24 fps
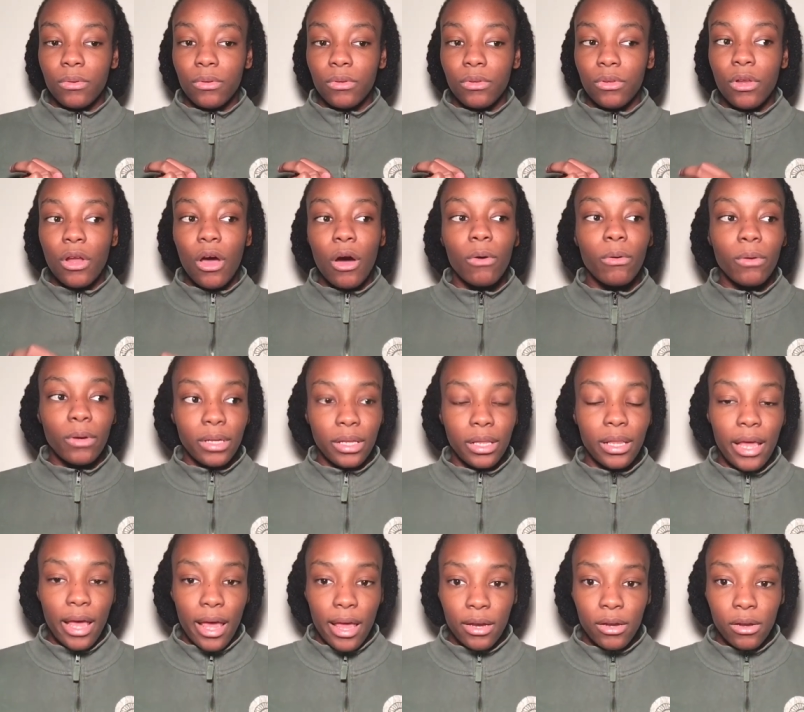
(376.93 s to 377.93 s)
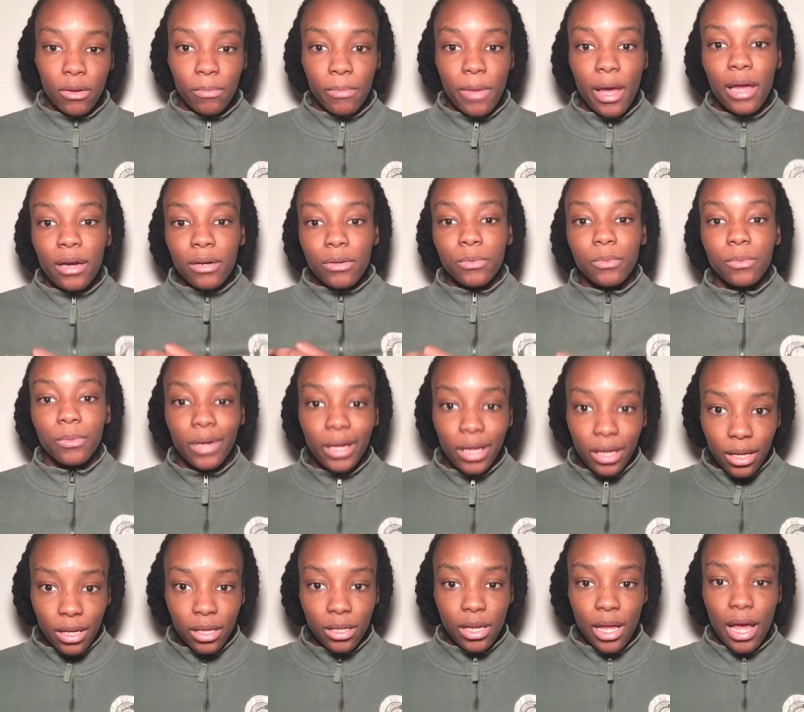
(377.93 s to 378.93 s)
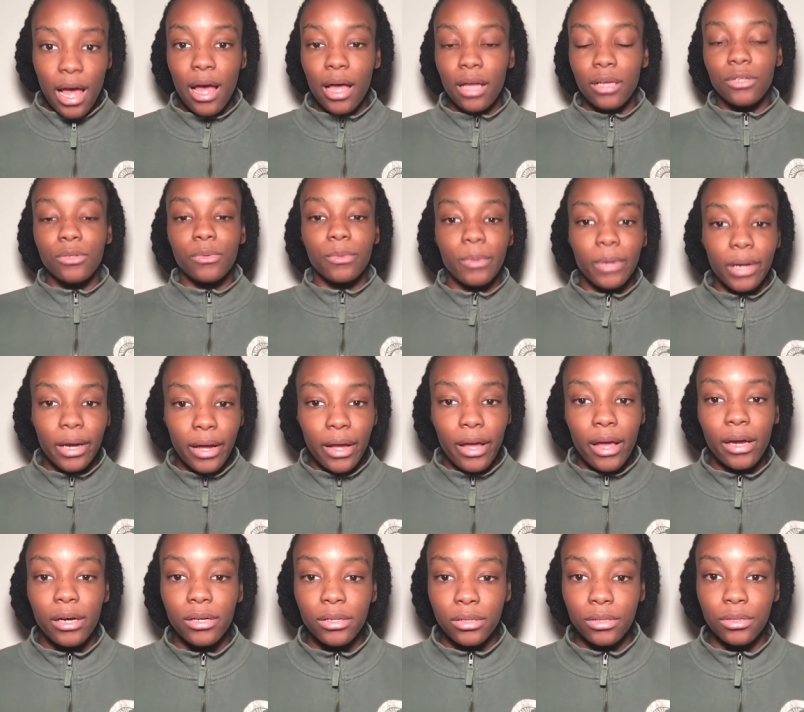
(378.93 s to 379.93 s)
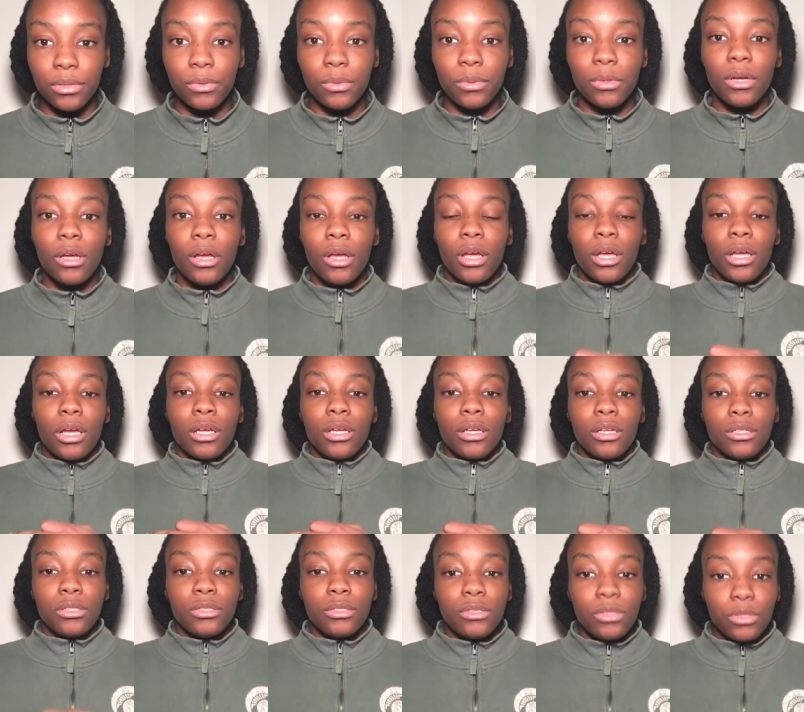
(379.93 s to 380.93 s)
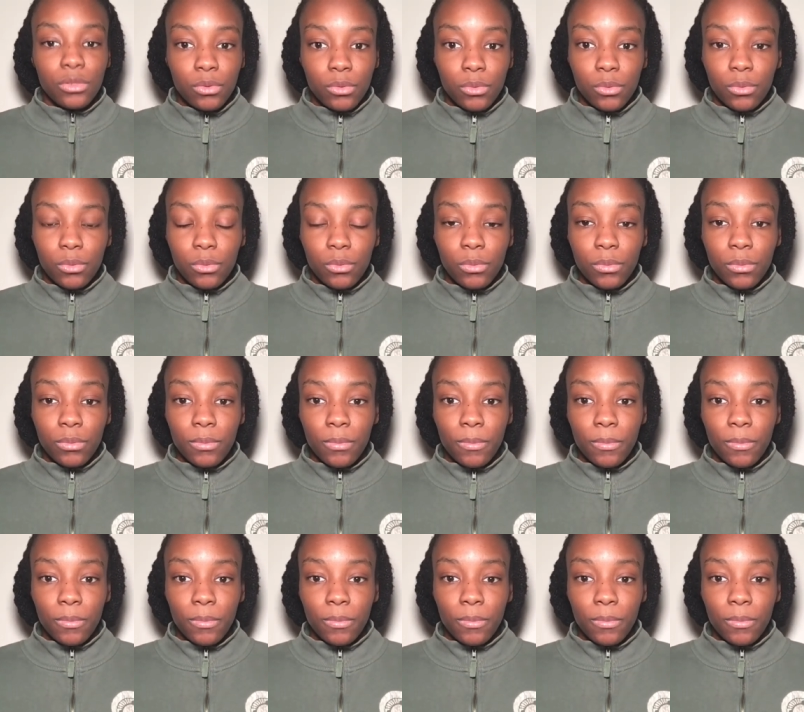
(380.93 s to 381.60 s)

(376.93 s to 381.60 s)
knowing that no matter what, I do what I gotta do to